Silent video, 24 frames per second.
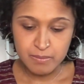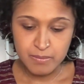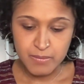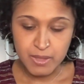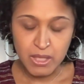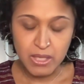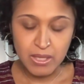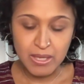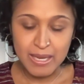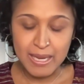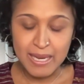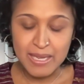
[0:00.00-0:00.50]

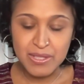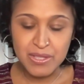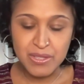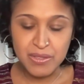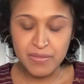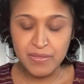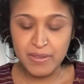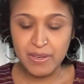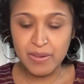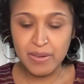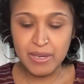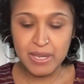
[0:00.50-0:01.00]
You guys are
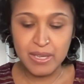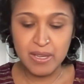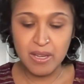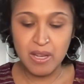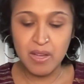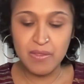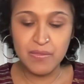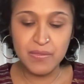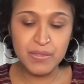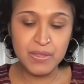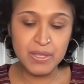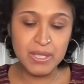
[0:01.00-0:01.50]
very
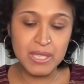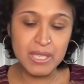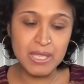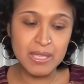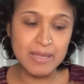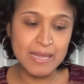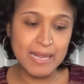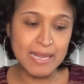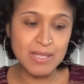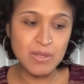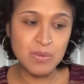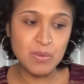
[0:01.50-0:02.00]
confident,
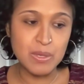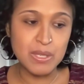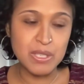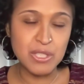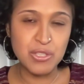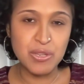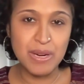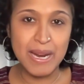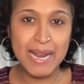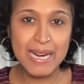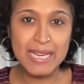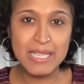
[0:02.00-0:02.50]
and that's what
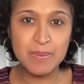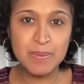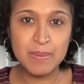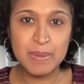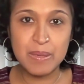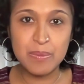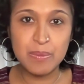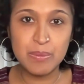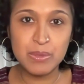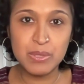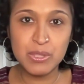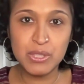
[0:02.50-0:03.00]
attracts
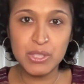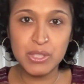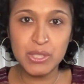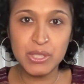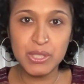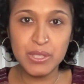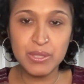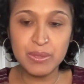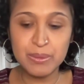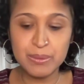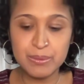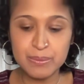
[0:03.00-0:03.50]
people to
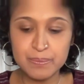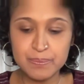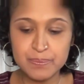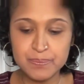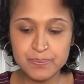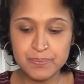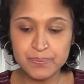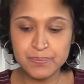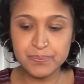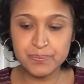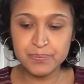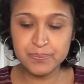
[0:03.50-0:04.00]
you.
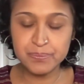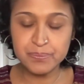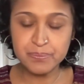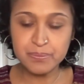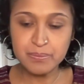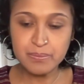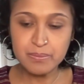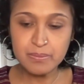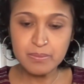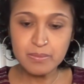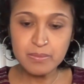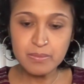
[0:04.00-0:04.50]

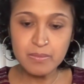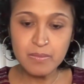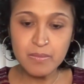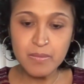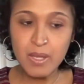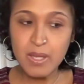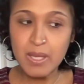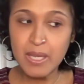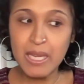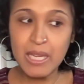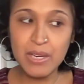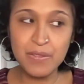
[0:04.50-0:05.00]

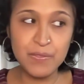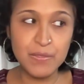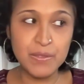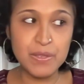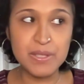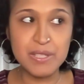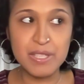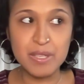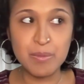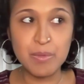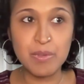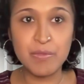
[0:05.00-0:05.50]
And for
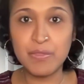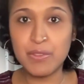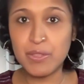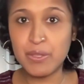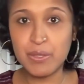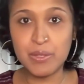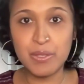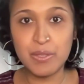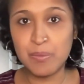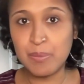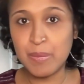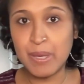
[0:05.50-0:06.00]
some of you,
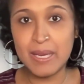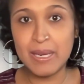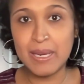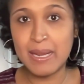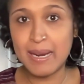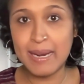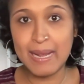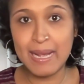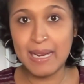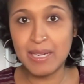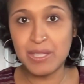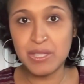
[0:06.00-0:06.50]
you may
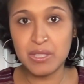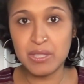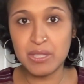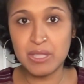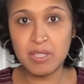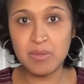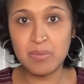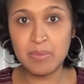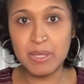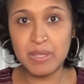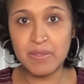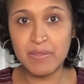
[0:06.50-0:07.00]
not
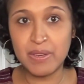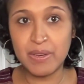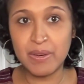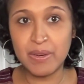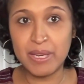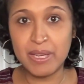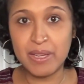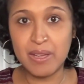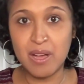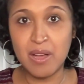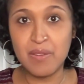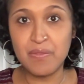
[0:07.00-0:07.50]
actually be
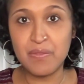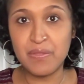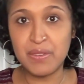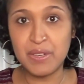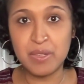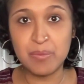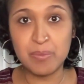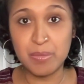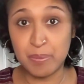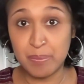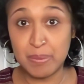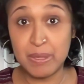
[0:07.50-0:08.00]
very
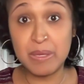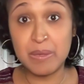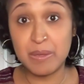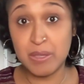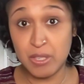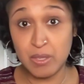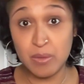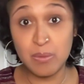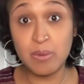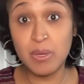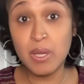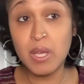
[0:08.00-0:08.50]
confident, but
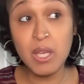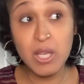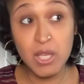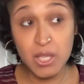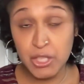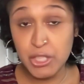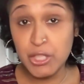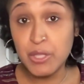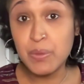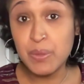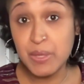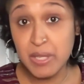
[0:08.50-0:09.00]
you
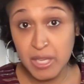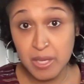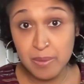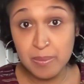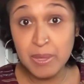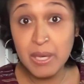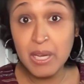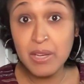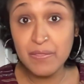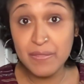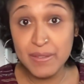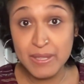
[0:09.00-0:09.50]
come
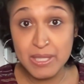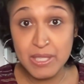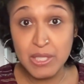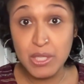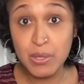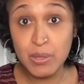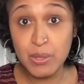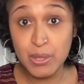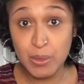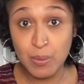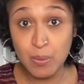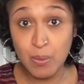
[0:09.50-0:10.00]
off as
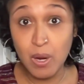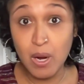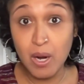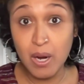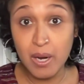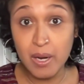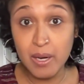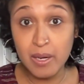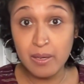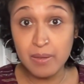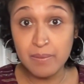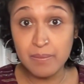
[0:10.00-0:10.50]
though you
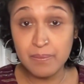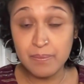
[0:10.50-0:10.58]
are,